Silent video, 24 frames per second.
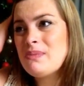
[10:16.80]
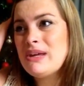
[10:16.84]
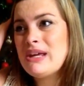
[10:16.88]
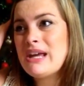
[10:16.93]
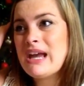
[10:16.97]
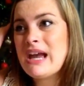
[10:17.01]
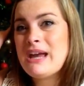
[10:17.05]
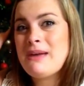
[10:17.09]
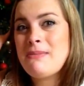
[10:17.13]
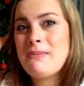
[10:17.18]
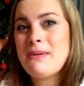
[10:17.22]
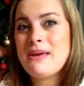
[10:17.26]

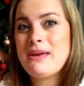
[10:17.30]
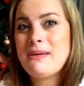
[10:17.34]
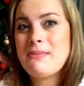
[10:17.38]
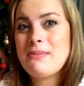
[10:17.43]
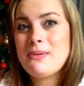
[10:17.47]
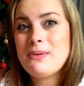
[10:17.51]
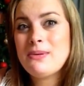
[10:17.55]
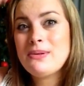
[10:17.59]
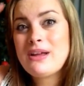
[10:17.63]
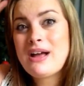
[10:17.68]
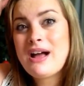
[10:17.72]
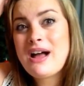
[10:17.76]
gay
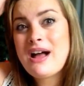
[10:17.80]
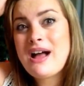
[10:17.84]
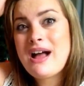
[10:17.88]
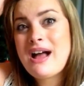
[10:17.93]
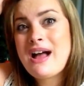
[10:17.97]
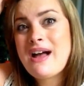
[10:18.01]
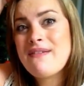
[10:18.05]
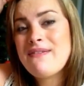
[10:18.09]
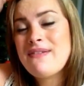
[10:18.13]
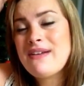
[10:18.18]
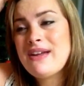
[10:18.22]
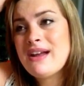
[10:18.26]
people are
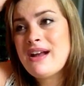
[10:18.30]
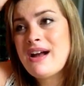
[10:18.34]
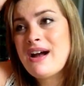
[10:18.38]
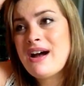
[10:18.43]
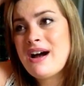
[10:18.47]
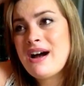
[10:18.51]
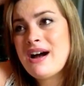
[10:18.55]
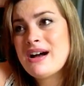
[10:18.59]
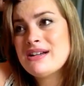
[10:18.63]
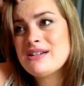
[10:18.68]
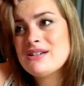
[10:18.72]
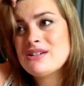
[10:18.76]
having a
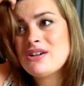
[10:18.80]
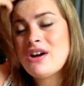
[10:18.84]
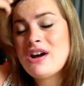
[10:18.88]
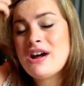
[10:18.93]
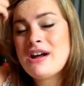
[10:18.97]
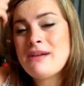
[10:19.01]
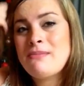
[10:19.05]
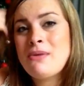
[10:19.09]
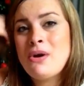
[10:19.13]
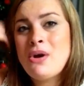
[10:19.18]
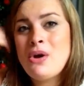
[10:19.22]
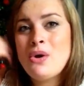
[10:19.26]
hard
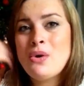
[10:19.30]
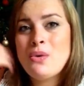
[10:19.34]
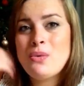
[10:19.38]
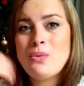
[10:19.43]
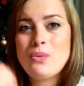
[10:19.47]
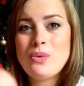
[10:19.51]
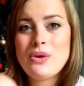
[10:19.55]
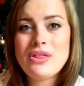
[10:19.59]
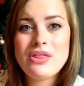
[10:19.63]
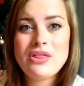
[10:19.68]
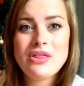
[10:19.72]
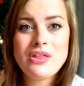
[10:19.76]
time
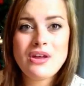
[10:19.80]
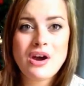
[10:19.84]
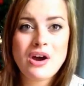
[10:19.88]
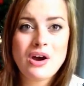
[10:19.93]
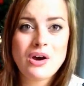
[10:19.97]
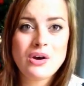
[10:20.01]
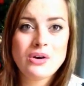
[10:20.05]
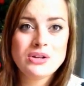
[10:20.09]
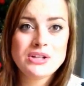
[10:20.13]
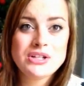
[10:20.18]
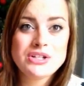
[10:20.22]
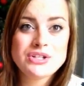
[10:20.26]
with the
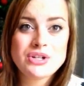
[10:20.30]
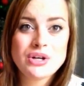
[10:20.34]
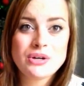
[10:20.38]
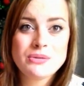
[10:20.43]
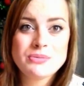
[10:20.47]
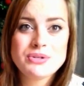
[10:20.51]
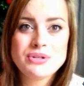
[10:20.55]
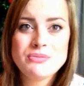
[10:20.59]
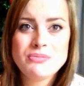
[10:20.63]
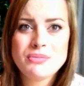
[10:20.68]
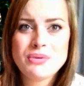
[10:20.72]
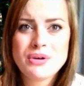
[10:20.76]
whole
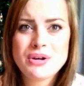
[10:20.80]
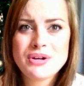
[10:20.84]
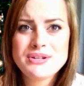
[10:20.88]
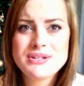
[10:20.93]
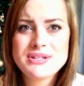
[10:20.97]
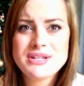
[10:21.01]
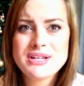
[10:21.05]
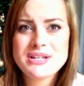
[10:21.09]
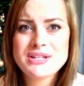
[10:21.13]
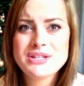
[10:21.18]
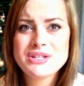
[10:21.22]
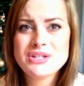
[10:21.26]
adoption
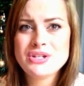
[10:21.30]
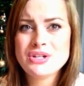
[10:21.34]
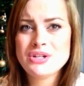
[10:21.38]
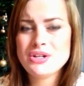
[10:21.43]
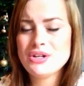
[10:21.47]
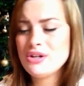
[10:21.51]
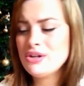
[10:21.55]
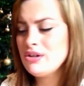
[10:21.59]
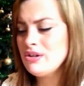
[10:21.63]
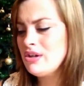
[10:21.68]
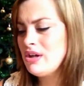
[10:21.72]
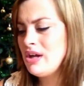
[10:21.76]
process
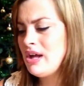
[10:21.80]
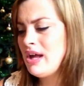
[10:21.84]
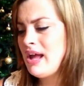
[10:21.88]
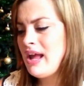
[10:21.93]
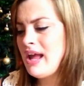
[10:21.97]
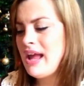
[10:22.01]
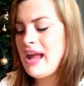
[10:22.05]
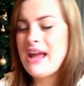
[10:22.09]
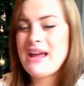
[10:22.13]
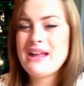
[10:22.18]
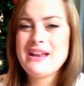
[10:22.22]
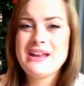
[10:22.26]
too,
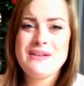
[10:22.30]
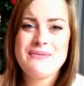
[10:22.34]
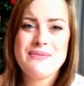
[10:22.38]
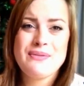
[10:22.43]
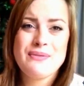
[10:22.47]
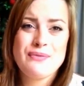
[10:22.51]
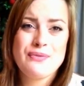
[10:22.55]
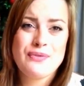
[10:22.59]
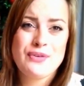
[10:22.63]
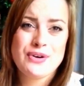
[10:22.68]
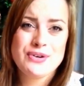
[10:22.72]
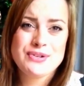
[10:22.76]
and
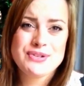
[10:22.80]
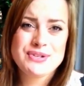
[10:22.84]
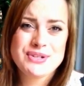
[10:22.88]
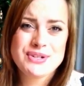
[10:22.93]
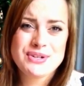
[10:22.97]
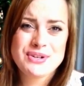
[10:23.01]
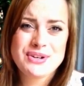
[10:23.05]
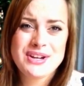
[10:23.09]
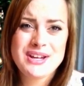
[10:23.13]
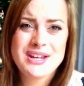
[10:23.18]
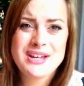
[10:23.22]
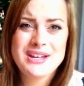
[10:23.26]
even
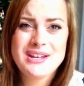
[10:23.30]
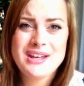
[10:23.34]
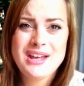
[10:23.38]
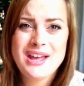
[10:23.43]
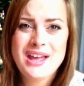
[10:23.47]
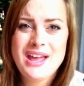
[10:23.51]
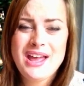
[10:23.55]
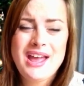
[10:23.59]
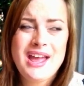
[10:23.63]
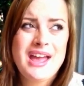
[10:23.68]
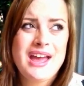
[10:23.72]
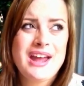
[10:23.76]
fostering.
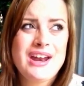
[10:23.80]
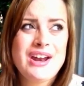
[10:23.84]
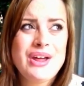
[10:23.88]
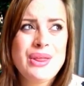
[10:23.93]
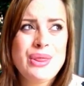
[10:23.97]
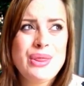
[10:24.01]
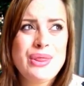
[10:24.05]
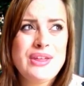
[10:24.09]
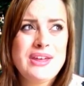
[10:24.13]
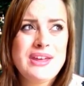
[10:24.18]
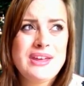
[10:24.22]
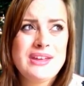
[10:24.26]
And I
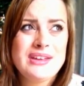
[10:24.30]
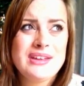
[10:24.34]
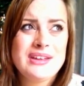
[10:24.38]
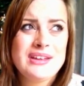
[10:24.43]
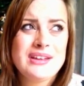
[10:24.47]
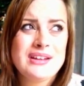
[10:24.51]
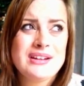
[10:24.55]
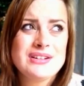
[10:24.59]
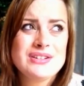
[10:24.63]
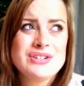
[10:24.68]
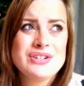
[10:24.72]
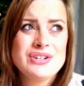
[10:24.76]
think
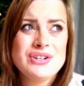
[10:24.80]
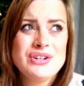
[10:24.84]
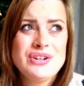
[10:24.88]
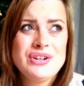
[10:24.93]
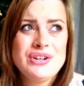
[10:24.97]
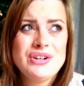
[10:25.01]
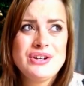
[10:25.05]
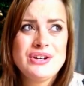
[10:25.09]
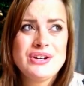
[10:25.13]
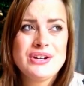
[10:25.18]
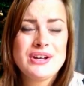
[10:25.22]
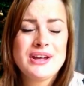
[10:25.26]

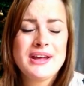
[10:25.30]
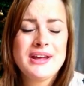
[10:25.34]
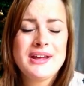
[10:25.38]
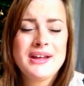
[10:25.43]
to